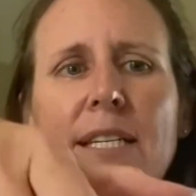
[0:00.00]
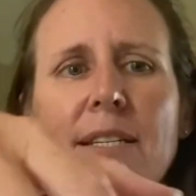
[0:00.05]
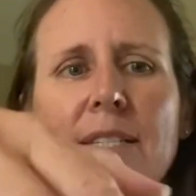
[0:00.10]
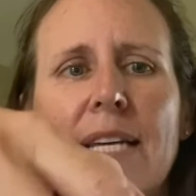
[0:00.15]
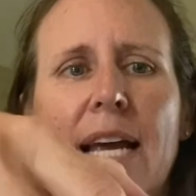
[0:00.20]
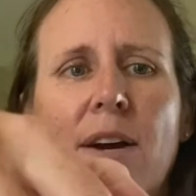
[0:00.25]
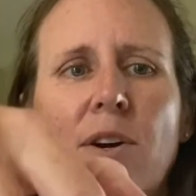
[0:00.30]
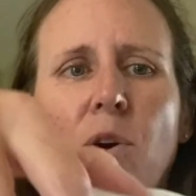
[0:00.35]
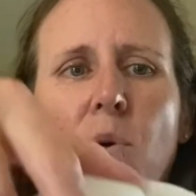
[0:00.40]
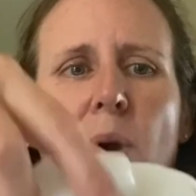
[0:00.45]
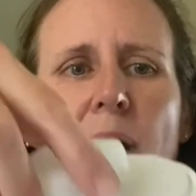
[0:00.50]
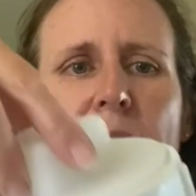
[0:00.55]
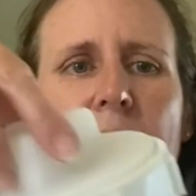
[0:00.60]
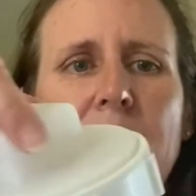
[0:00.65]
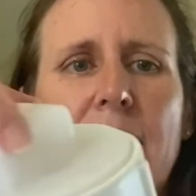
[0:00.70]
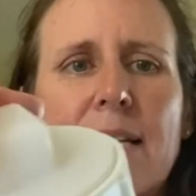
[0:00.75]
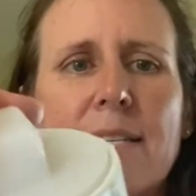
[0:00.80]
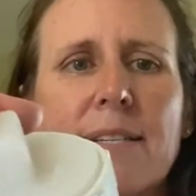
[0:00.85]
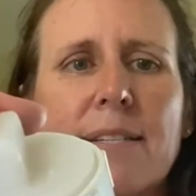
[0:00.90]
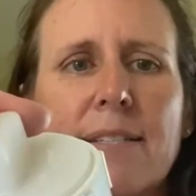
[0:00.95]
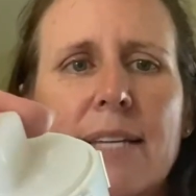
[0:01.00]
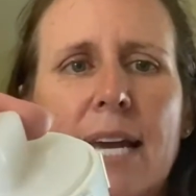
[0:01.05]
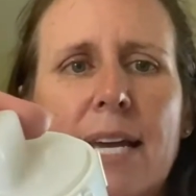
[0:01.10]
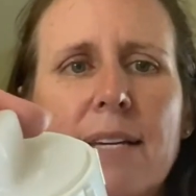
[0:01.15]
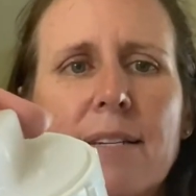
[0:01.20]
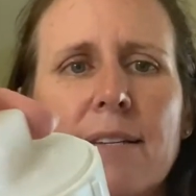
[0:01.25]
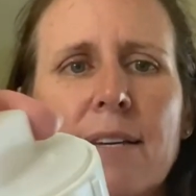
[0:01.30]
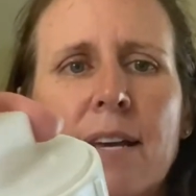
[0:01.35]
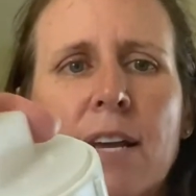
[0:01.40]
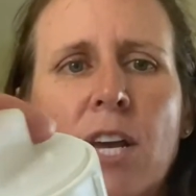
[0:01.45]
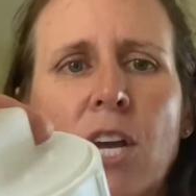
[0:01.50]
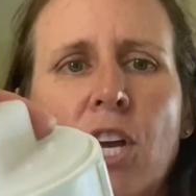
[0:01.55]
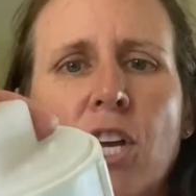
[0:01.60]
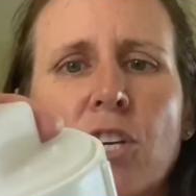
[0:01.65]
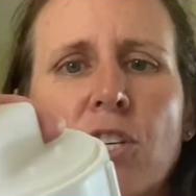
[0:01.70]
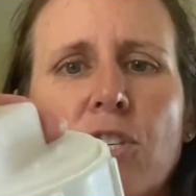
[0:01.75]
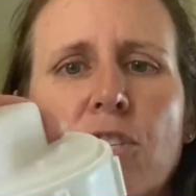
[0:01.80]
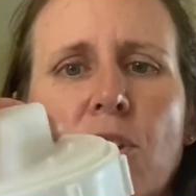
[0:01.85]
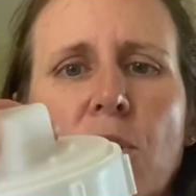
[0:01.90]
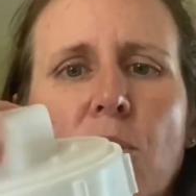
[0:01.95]
down quite nice and tight.
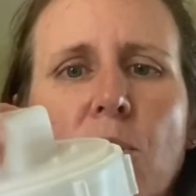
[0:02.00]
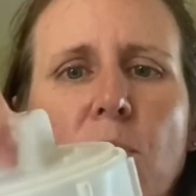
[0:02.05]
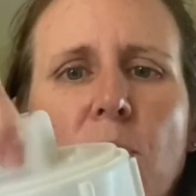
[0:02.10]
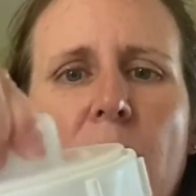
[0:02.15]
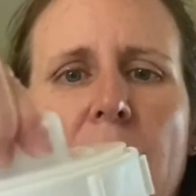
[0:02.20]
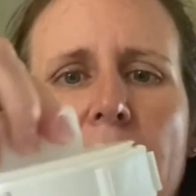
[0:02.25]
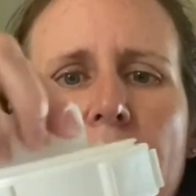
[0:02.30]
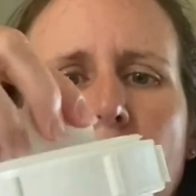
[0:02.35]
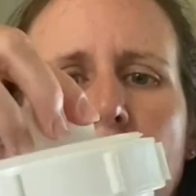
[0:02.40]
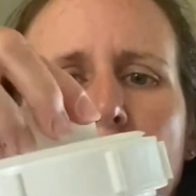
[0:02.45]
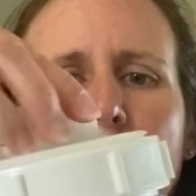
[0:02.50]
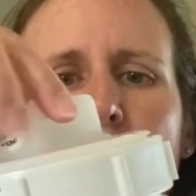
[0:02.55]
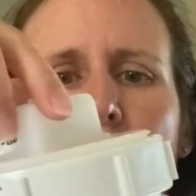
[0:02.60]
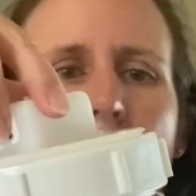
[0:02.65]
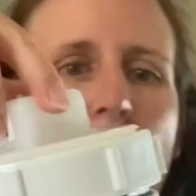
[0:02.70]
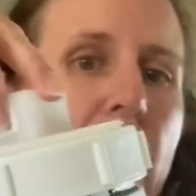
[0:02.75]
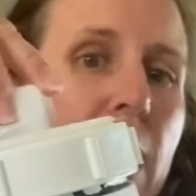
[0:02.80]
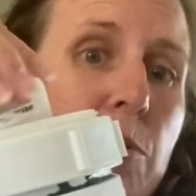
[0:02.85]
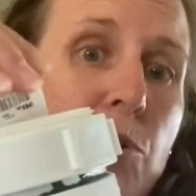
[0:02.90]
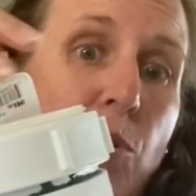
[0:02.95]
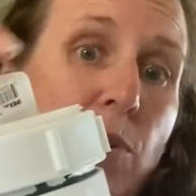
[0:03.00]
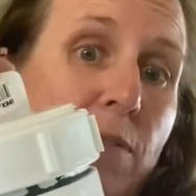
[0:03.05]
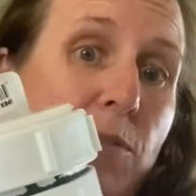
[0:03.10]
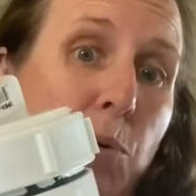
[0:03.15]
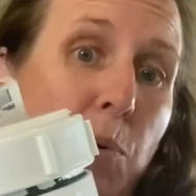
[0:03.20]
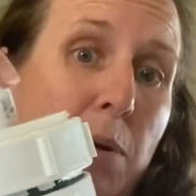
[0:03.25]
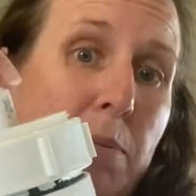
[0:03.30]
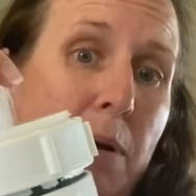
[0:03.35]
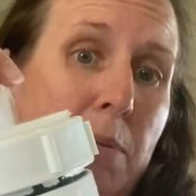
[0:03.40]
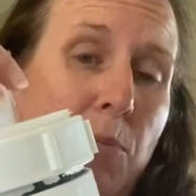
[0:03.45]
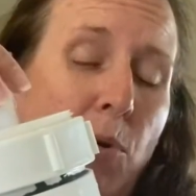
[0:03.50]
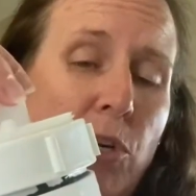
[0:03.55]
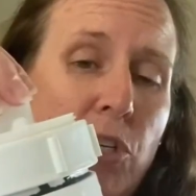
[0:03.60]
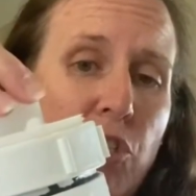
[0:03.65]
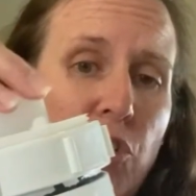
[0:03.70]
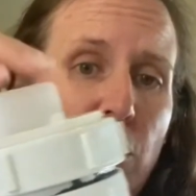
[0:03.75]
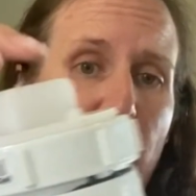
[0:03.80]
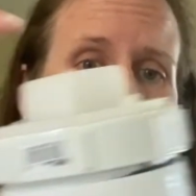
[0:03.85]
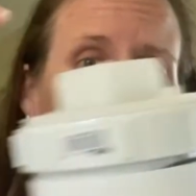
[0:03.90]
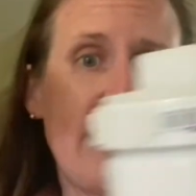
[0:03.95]
So I don't have to worry about
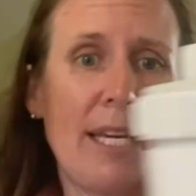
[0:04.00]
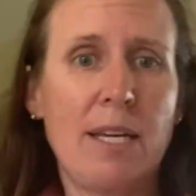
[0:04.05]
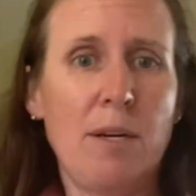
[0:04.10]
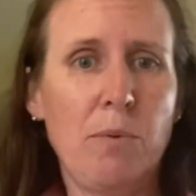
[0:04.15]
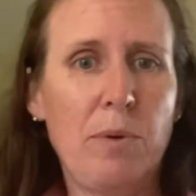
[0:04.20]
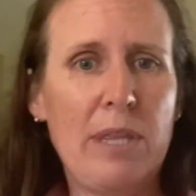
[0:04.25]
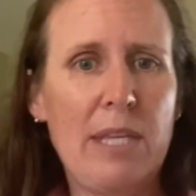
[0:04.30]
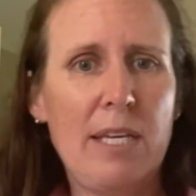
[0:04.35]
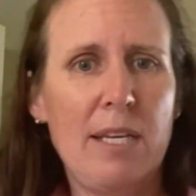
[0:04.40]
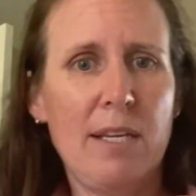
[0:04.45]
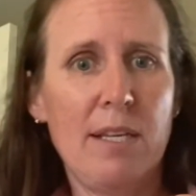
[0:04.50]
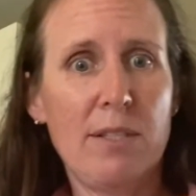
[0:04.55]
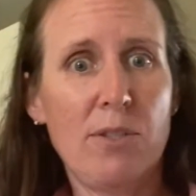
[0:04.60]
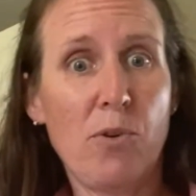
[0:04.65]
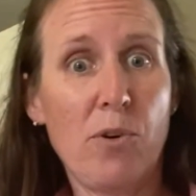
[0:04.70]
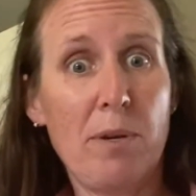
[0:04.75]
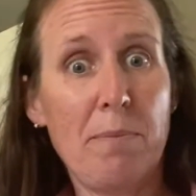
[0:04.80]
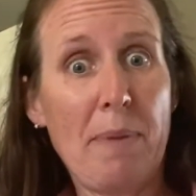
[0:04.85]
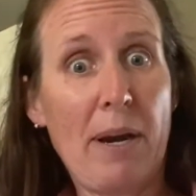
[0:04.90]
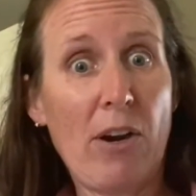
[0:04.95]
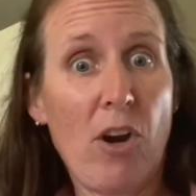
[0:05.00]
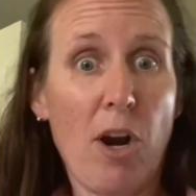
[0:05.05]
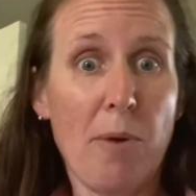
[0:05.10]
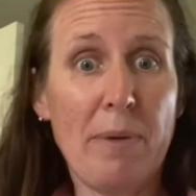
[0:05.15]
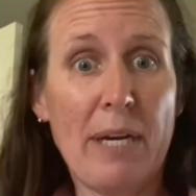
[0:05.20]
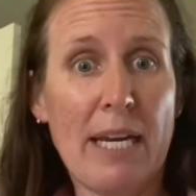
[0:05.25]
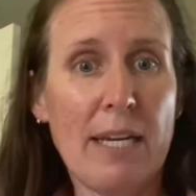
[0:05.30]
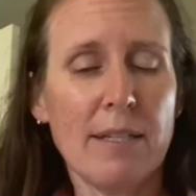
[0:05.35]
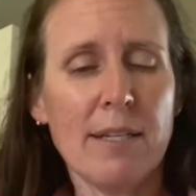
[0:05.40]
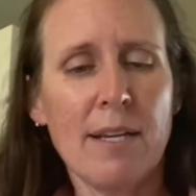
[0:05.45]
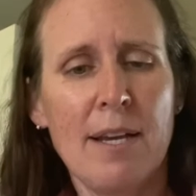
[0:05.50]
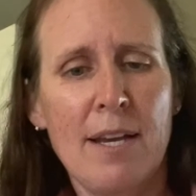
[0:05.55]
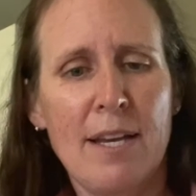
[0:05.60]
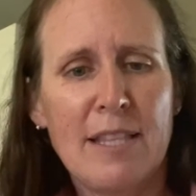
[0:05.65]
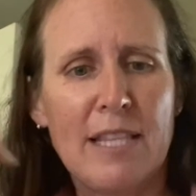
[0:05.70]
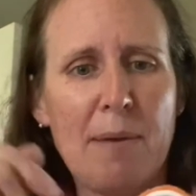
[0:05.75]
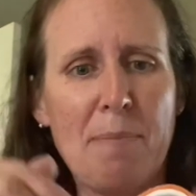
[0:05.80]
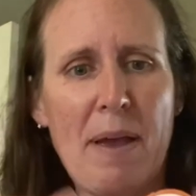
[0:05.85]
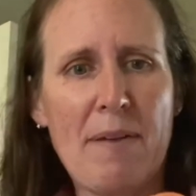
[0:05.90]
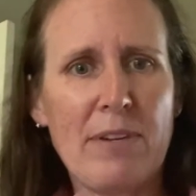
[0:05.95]
moisture getting in with the sodium bicarbonate,
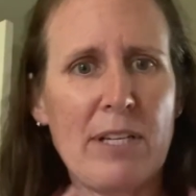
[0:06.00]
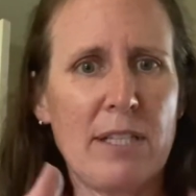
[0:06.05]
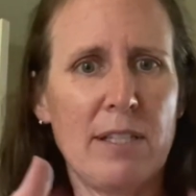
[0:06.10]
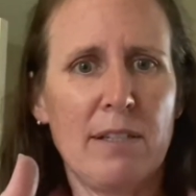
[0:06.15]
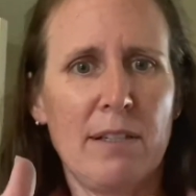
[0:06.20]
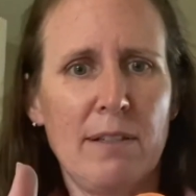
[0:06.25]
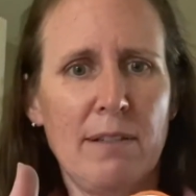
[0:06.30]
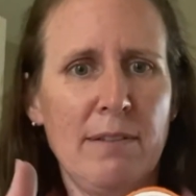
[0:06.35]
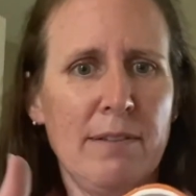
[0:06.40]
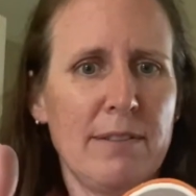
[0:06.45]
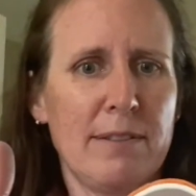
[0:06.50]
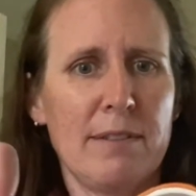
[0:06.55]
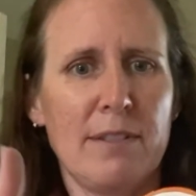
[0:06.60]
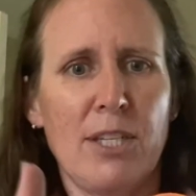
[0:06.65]
them having a little,